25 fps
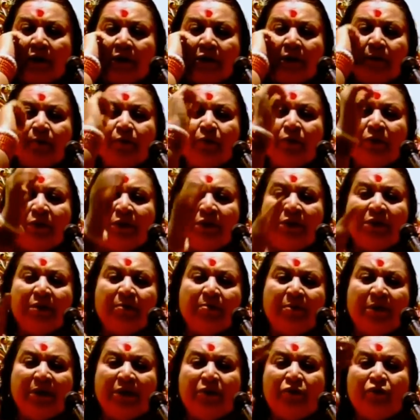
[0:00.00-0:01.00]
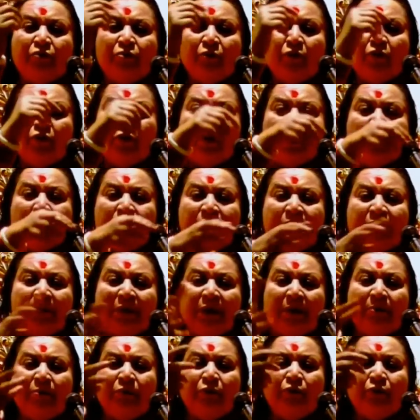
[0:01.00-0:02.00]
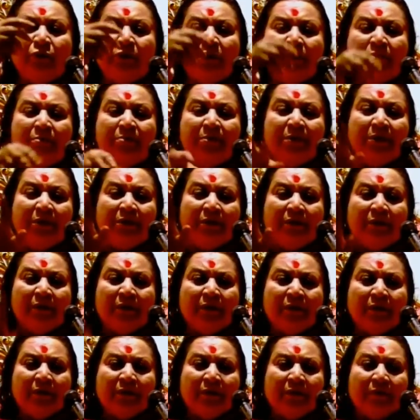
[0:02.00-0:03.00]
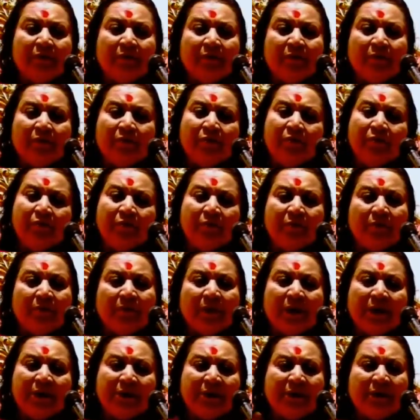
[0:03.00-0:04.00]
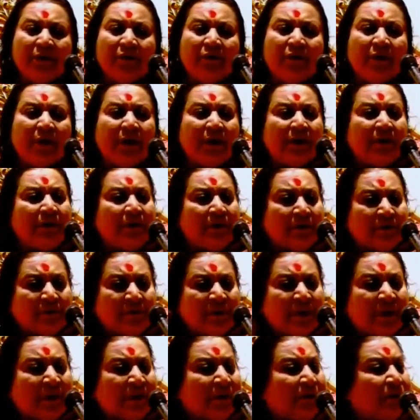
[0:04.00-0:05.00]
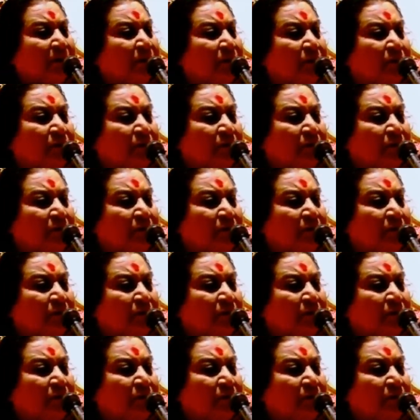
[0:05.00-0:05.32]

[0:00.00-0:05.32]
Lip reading: Supposing somebody tomorrow comes and abuses me, I'll say, all right, doesn't matter.